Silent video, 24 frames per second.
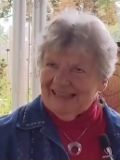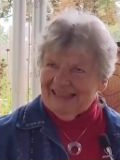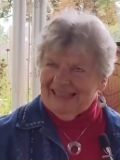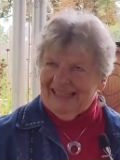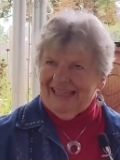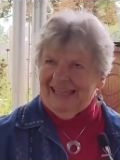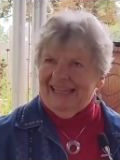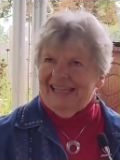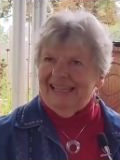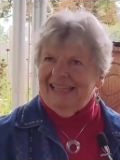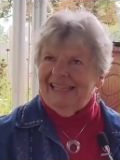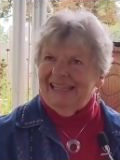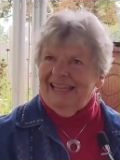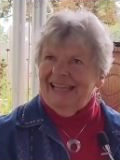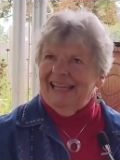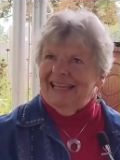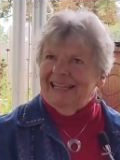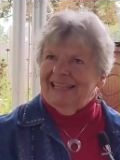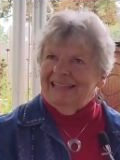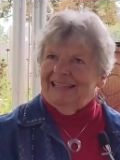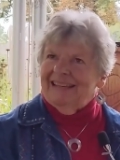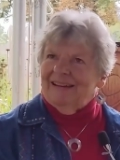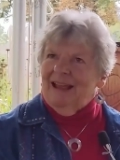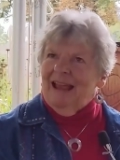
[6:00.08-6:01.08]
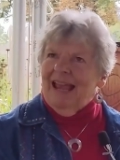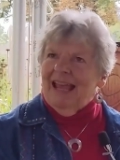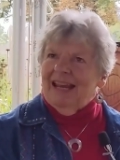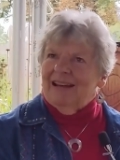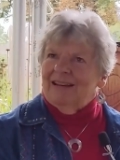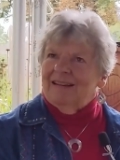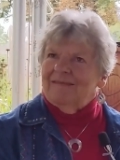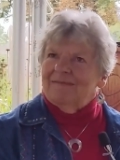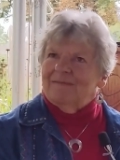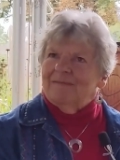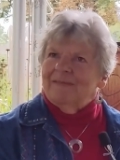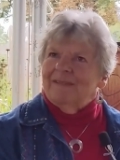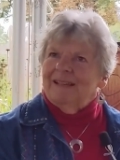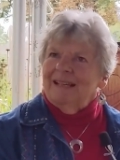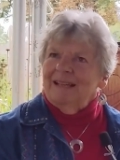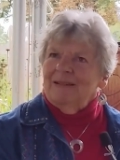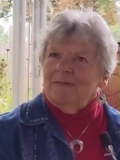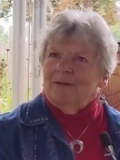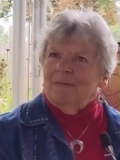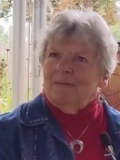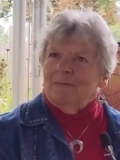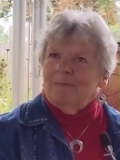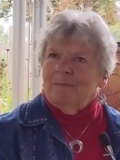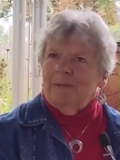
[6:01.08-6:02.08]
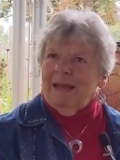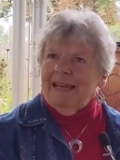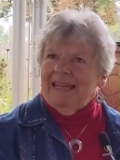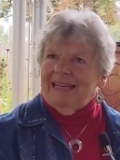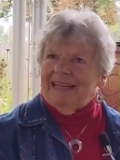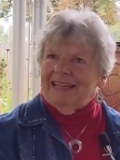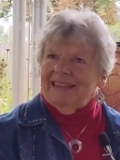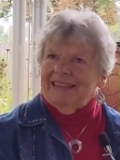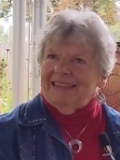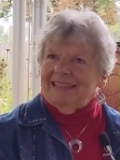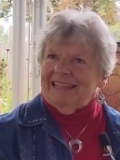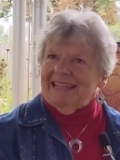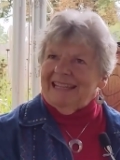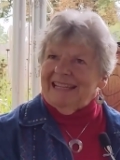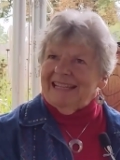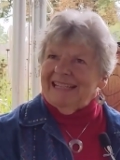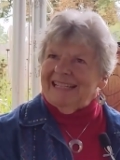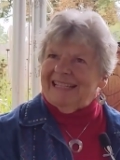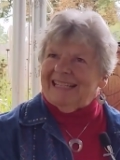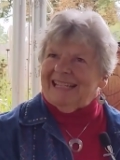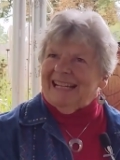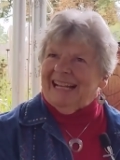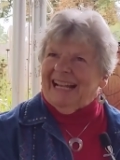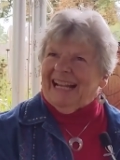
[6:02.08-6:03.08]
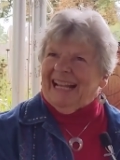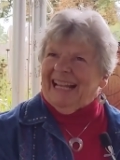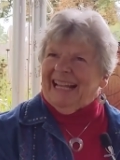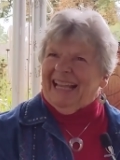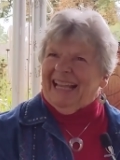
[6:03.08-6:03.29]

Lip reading: clay and make things.